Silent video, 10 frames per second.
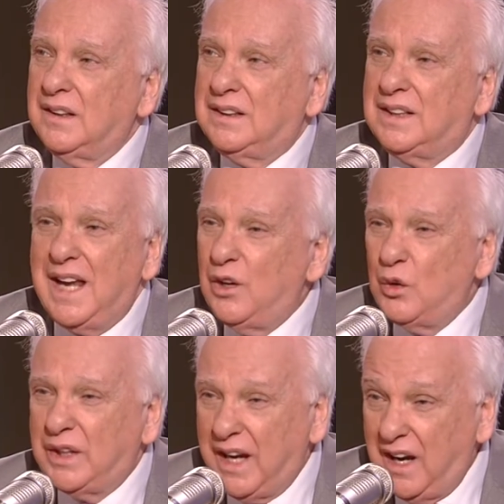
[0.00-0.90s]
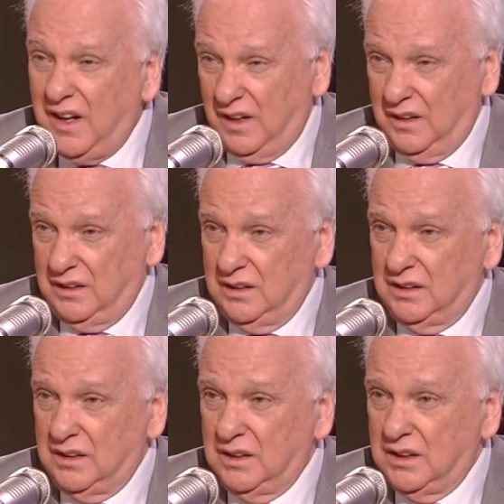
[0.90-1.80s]
They don't care.
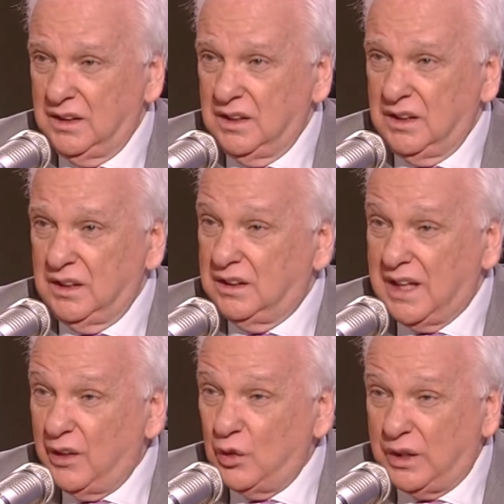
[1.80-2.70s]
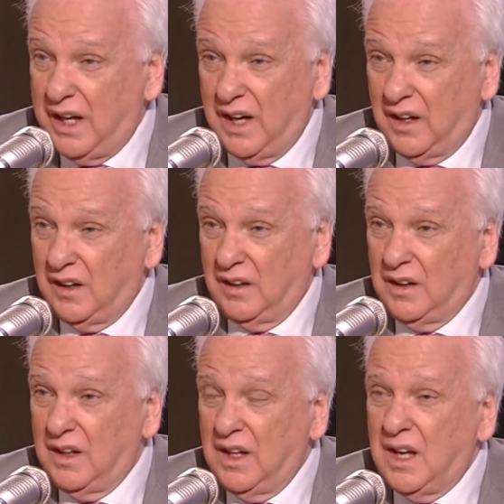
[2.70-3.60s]
They don't care.